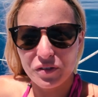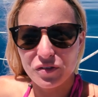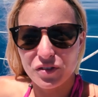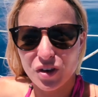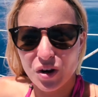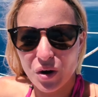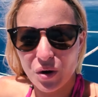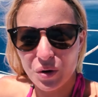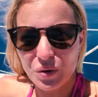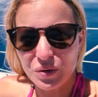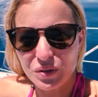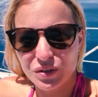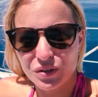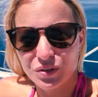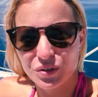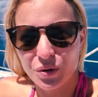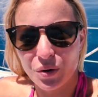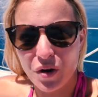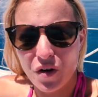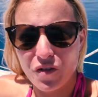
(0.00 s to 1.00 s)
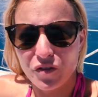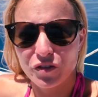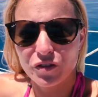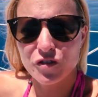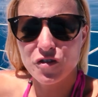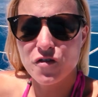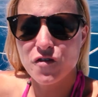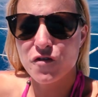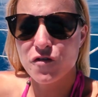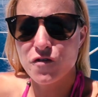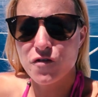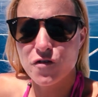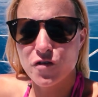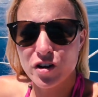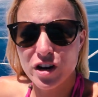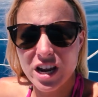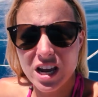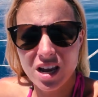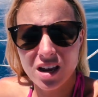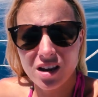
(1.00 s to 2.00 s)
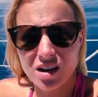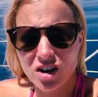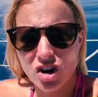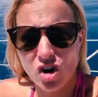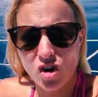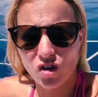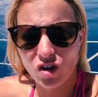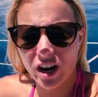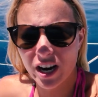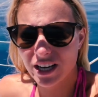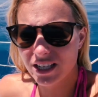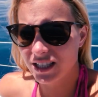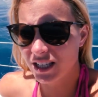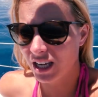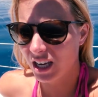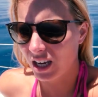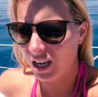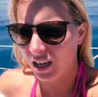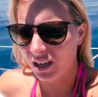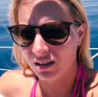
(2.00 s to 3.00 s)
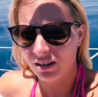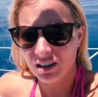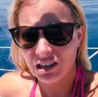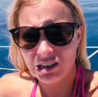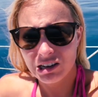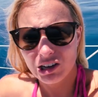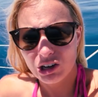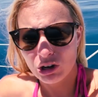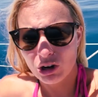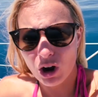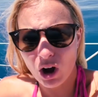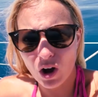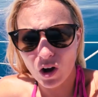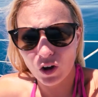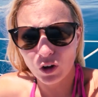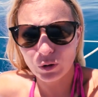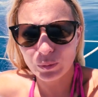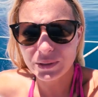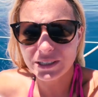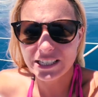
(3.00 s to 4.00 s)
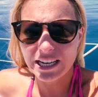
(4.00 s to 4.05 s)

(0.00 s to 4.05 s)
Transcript: of those sort of freak, crazy, calm